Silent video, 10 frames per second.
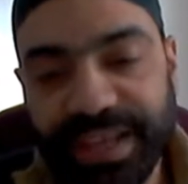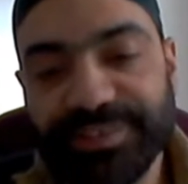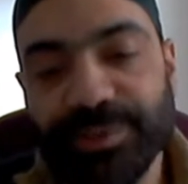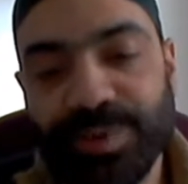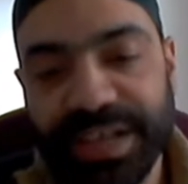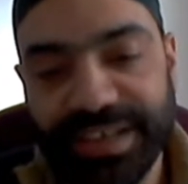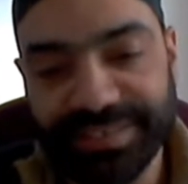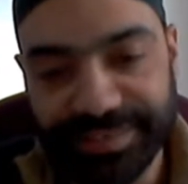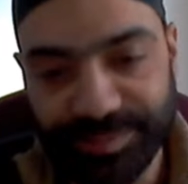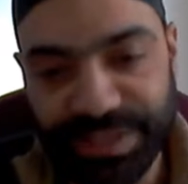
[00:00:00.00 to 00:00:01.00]
to what
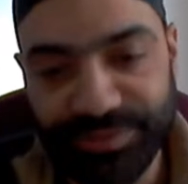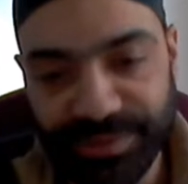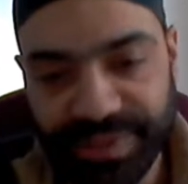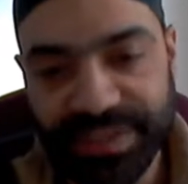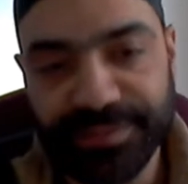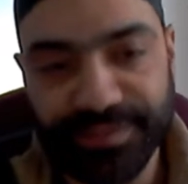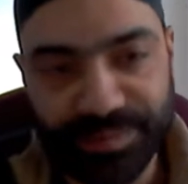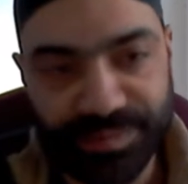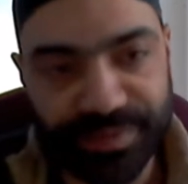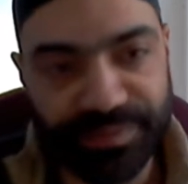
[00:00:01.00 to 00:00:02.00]
has been revealed
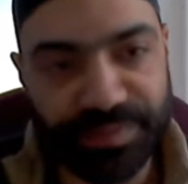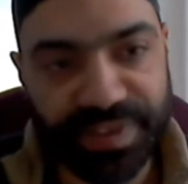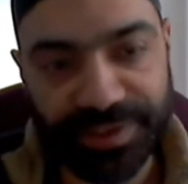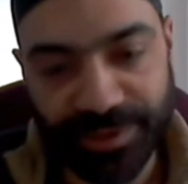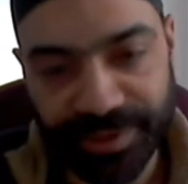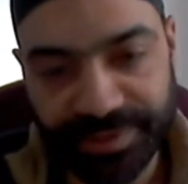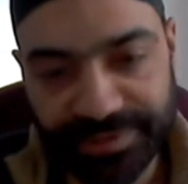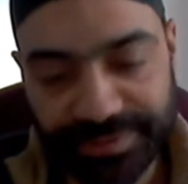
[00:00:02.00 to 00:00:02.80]
from their Lord?